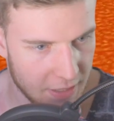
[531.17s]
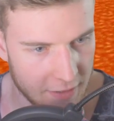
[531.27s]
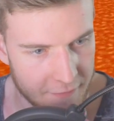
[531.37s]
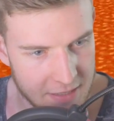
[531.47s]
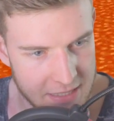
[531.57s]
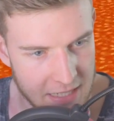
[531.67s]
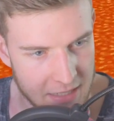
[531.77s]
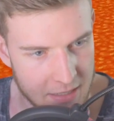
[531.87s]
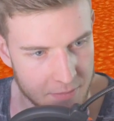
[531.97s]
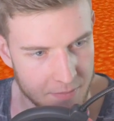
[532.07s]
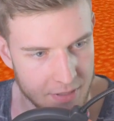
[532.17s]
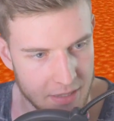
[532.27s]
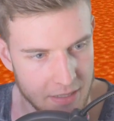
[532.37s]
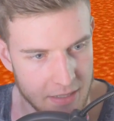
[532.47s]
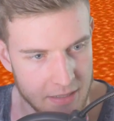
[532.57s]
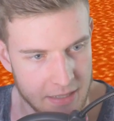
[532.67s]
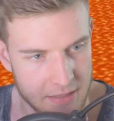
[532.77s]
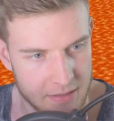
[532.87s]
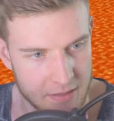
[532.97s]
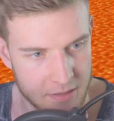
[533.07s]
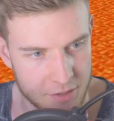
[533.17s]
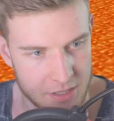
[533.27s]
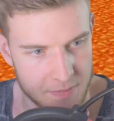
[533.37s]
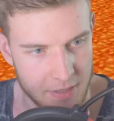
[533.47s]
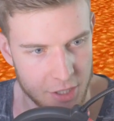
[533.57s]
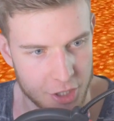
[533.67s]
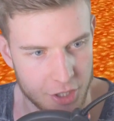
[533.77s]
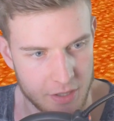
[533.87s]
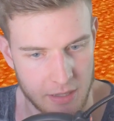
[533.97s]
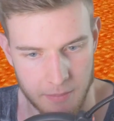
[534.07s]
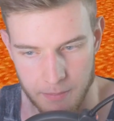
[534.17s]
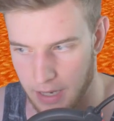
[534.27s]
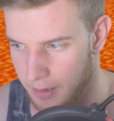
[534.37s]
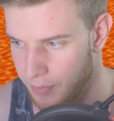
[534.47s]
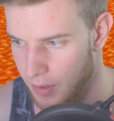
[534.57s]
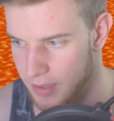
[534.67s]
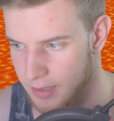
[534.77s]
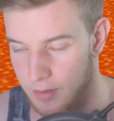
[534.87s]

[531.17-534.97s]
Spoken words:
if it's not completely identical. Just make sure that the main parts